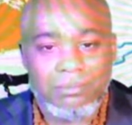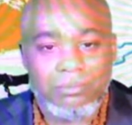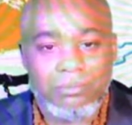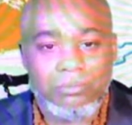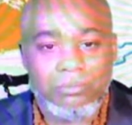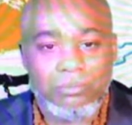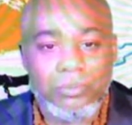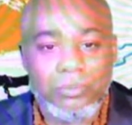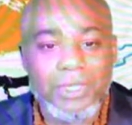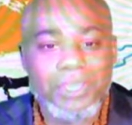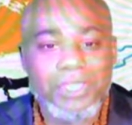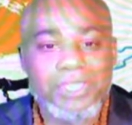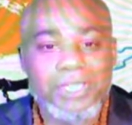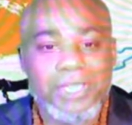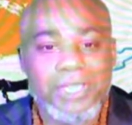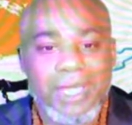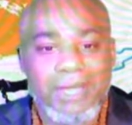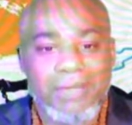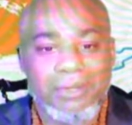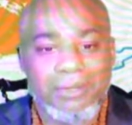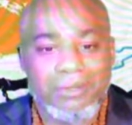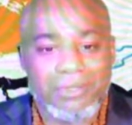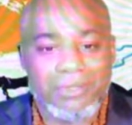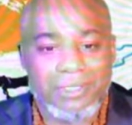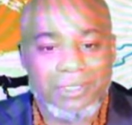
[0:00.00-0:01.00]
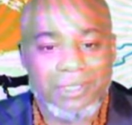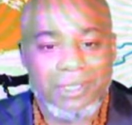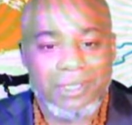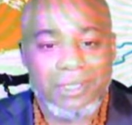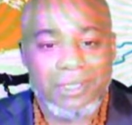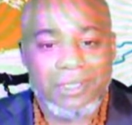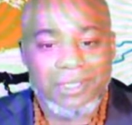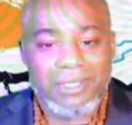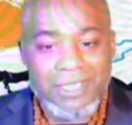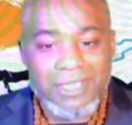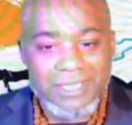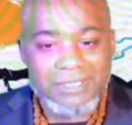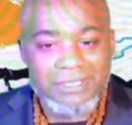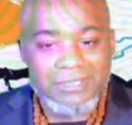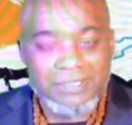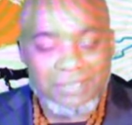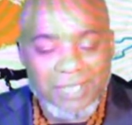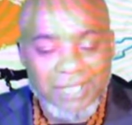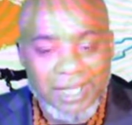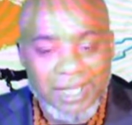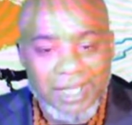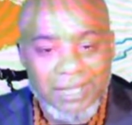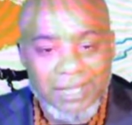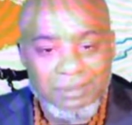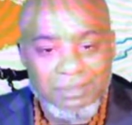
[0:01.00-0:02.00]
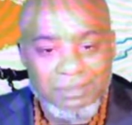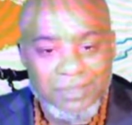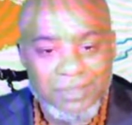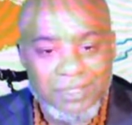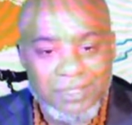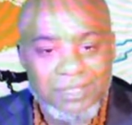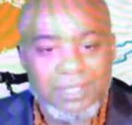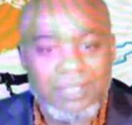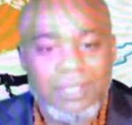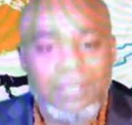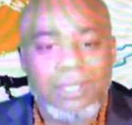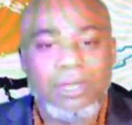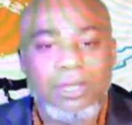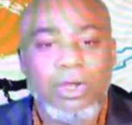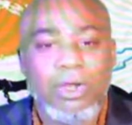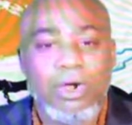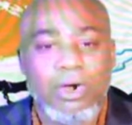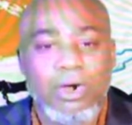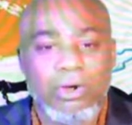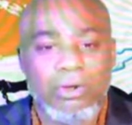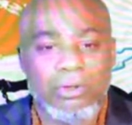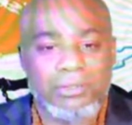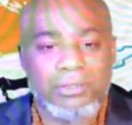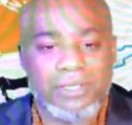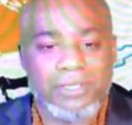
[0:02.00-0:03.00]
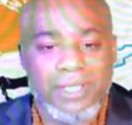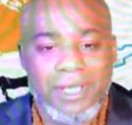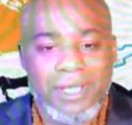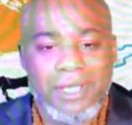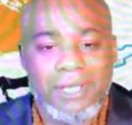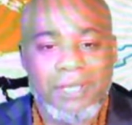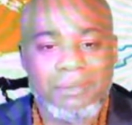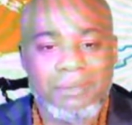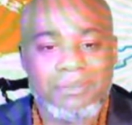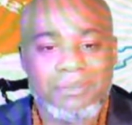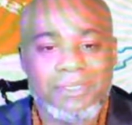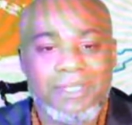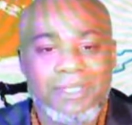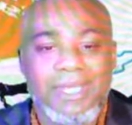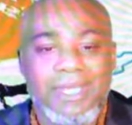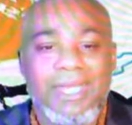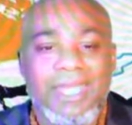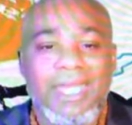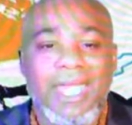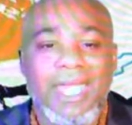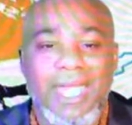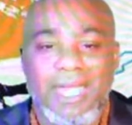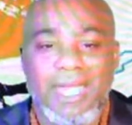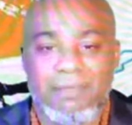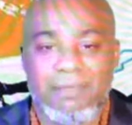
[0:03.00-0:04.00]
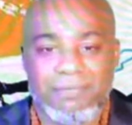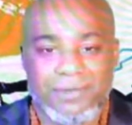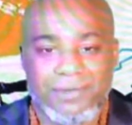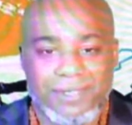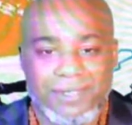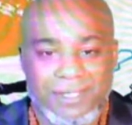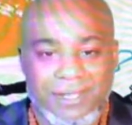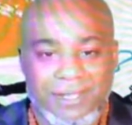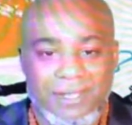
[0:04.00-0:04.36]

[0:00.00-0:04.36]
Reach out. These times, all times, every time.